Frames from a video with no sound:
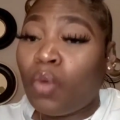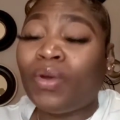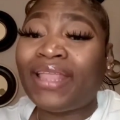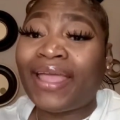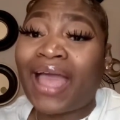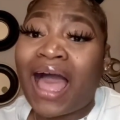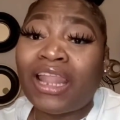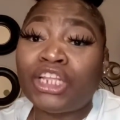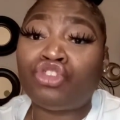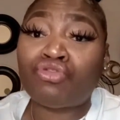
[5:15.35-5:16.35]
what they
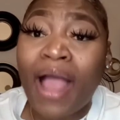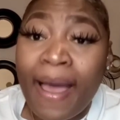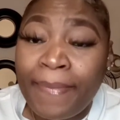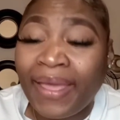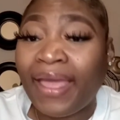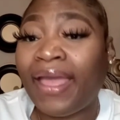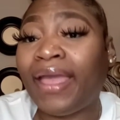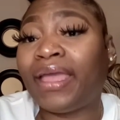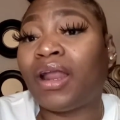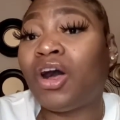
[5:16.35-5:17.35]
call it, dry
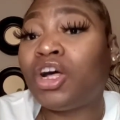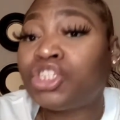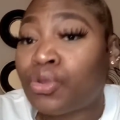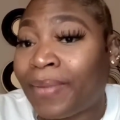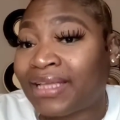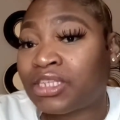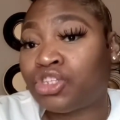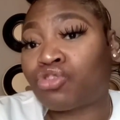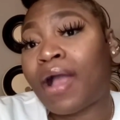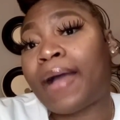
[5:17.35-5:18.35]
big and hustle my
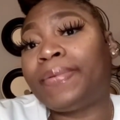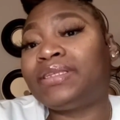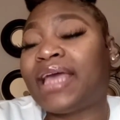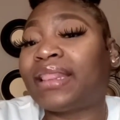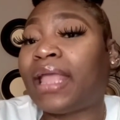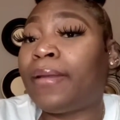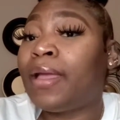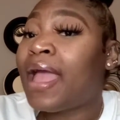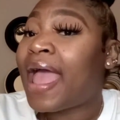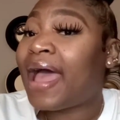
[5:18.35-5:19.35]
subscribers out
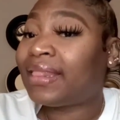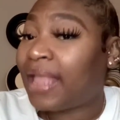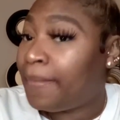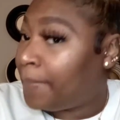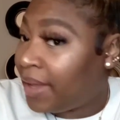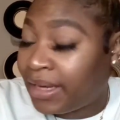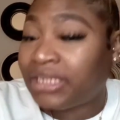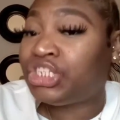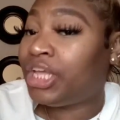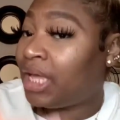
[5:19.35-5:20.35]
they out they
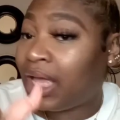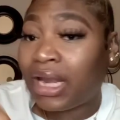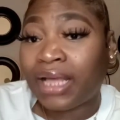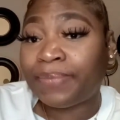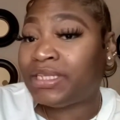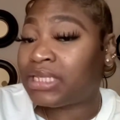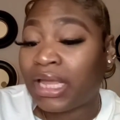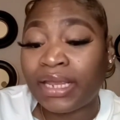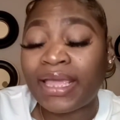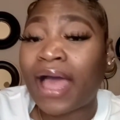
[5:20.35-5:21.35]
monies. Yeah, and I be
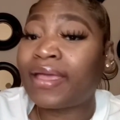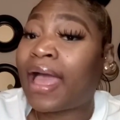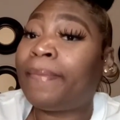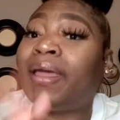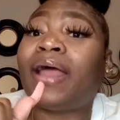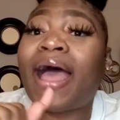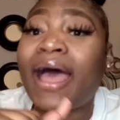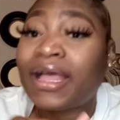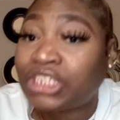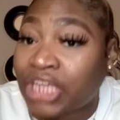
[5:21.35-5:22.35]
telling y'all, y'all better
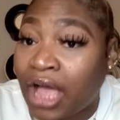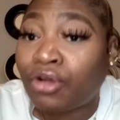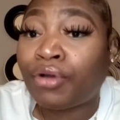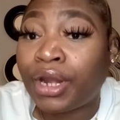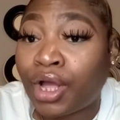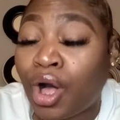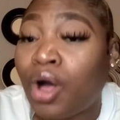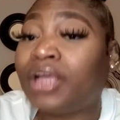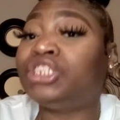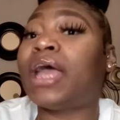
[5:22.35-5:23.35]
hide y'all credit
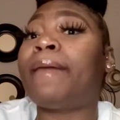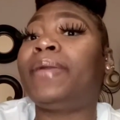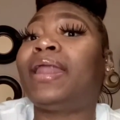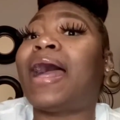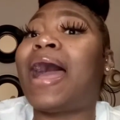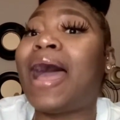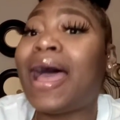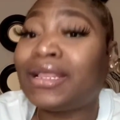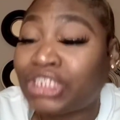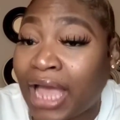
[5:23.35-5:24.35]
cards, y'all better
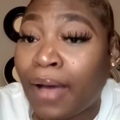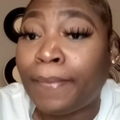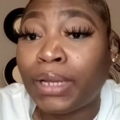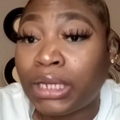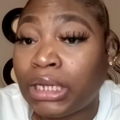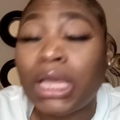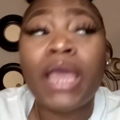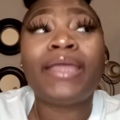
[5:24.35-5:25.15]
hide y'all money,